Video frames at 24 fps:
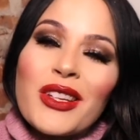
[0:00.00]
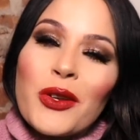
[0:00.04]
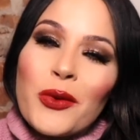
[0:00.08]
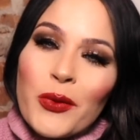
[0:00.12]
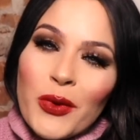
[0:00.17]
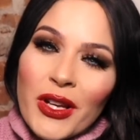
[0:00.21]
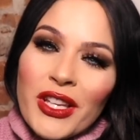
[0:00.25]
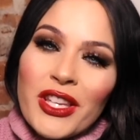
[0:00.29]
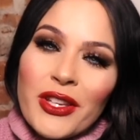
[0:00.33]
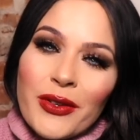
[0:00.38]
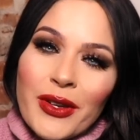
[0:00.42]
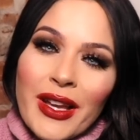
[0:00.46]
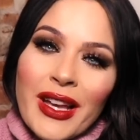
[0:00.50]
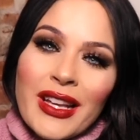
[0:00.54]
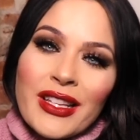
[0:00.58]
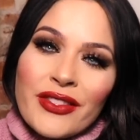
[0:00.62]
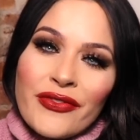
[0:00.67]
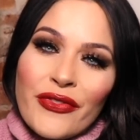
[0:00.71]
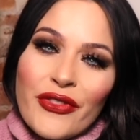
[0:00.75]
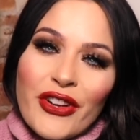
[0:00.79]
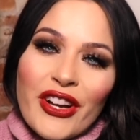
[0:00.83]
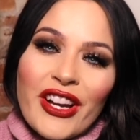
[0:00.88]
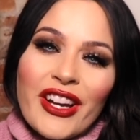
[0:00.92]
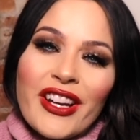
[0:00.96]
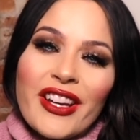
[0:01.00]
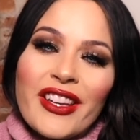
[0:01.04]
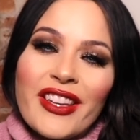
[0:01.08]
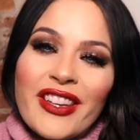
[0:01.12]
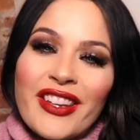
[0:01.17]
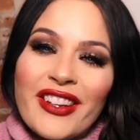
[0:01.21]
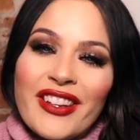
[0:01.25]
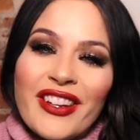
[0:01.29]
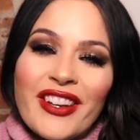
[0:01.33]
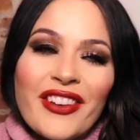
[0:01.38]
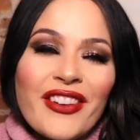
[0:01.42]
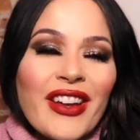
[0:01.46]
what you ask for
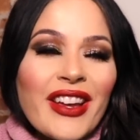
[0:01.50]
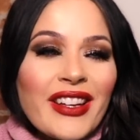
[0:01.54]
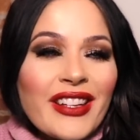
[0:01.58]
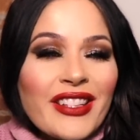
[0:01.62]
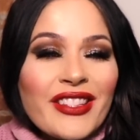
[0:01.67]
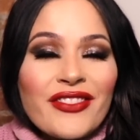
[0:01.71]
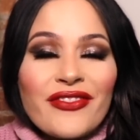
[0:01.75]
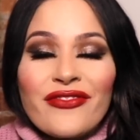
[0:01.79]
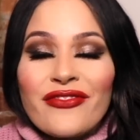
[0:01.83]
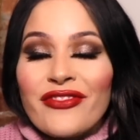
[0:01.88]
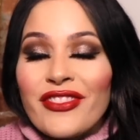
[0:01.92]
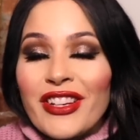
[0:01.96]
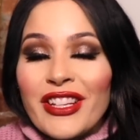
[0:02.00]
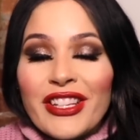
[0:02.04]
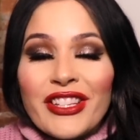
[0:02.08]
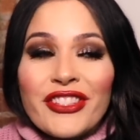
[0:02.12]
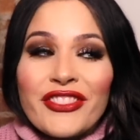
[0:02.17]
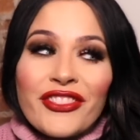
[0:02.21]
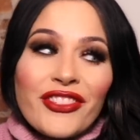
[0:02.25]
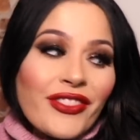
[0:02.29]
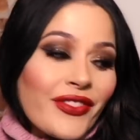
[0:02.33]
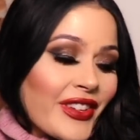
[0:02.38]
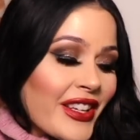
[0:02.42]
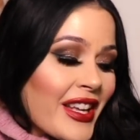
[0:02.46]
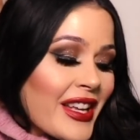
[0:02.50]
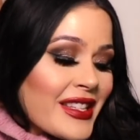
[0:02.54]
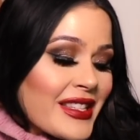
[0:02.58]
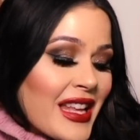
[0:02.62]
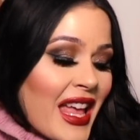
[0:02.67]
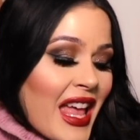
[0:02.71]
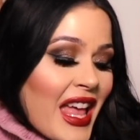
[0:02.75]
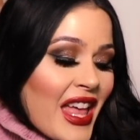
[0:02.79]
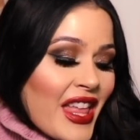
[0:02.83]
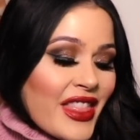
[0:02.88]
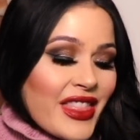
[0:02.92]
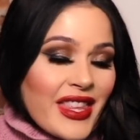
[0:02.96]
you know and it's really true because
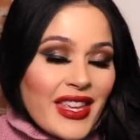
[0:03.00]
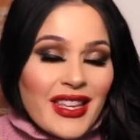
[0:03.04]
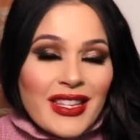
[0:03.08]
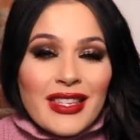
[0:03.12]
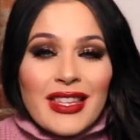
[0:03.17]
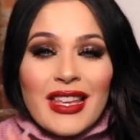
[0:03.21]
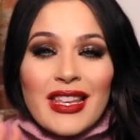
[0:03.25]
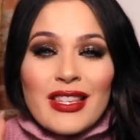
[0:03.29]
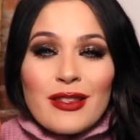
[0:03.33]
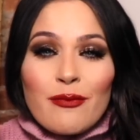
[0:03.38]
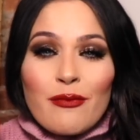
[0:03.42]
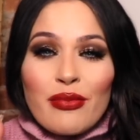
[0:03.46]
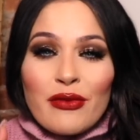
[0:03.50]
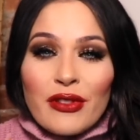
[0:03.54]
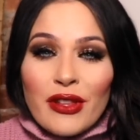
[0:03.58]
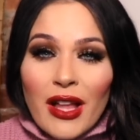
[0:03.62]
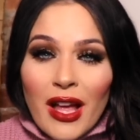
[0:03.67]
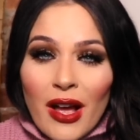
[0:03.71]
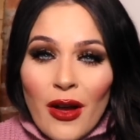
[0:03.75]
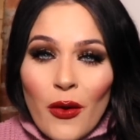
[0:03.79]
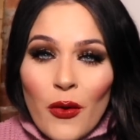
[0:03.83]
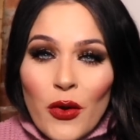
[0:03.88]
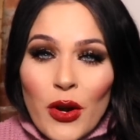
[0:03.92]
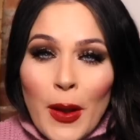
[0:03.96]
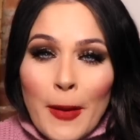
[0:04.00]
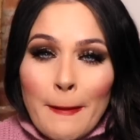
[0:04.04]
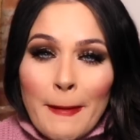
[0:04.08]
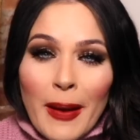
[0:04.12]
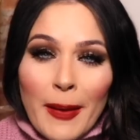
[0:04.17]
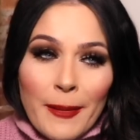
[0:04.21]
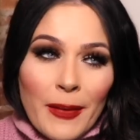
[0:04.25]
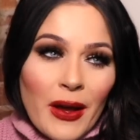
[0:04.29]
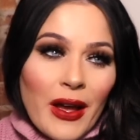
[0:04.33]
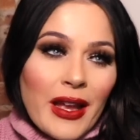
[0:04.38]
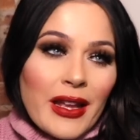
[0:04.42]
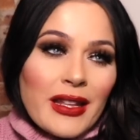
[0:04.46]
this is blown my
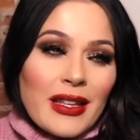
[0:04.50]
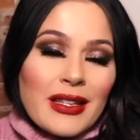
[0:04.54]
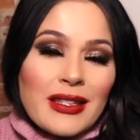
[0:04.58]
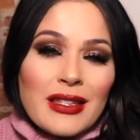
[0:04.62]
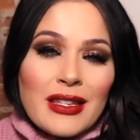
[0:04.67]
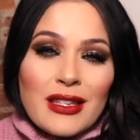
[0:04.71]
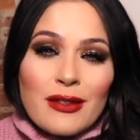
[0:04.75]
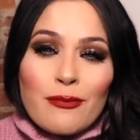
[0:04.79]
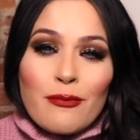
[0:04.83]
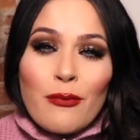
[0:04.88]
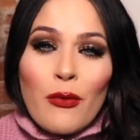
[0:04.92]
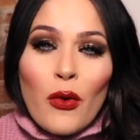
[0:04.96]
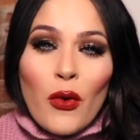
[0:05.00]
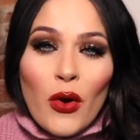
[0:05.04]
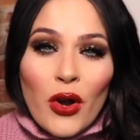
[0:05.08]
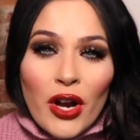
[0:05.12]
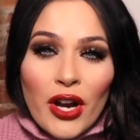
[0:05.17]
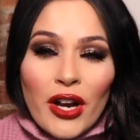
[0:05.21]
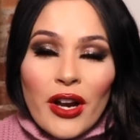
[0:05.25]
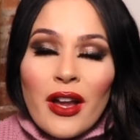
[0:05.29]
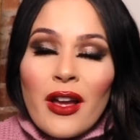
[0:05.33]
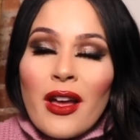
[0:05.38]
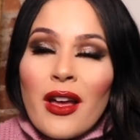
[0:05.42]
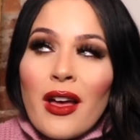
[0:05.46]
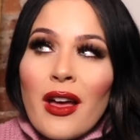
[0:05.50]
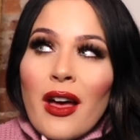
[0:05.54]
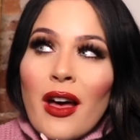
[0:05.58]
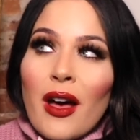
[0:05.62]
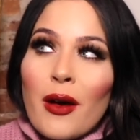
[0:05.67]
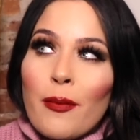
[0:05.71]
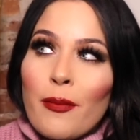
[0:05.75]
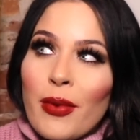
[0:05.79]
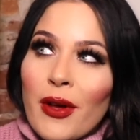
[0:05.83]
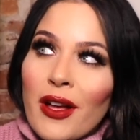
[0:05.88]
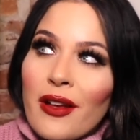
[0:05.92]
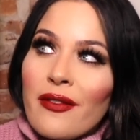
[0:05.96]
mind this is more
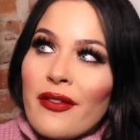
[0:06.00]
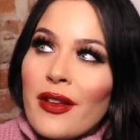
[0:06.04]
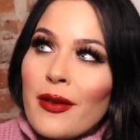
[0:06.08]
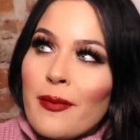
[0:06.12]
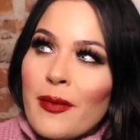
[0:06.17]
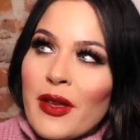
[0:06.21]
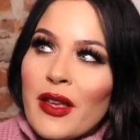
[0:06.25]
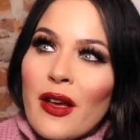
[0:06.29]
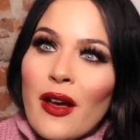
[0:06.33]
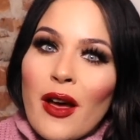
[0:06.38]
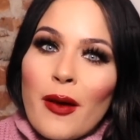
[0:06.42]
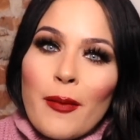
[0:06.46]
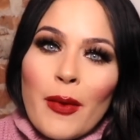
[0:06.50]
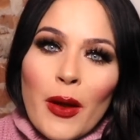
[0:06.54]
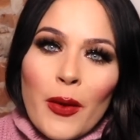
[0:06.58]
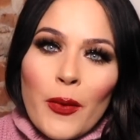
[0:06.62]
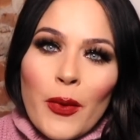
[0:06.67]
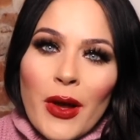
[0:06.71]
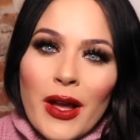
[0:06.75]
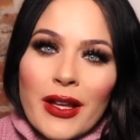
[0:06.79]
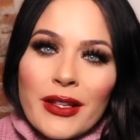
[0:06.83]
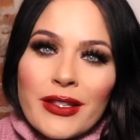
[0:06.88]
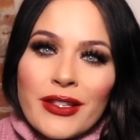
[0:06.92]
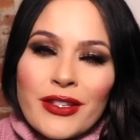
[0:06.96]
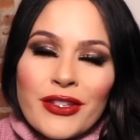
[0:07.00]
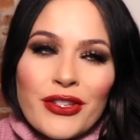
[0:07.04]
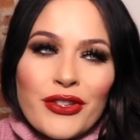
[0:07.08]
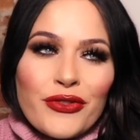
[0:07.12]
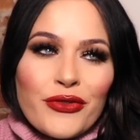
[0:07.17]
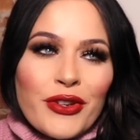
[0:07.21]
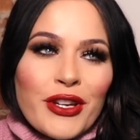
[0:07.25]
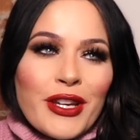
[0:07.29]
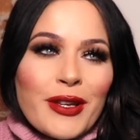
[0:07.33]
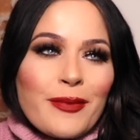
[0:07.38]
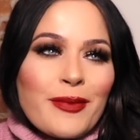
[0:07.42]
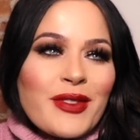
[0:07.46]
above and beyond my wildest
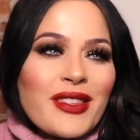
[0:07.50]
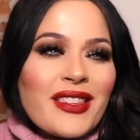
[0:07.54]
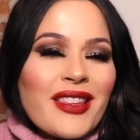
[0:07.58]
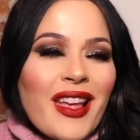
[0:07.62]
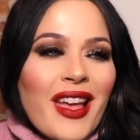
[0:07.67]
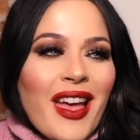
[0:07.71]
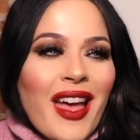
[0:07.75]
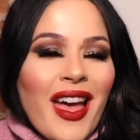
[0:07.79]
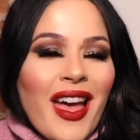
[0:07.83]
dreams